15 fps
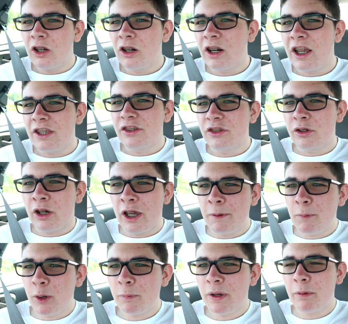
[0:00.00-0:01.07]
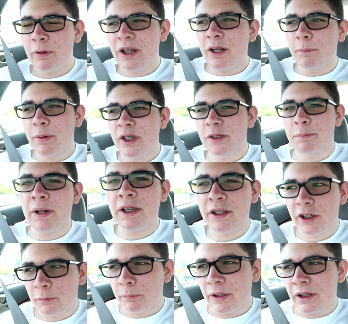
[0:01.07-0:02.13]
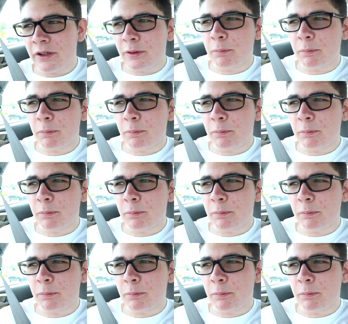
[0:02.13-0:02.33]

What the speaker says: Alright, so I'm on my way to Best Buy to compare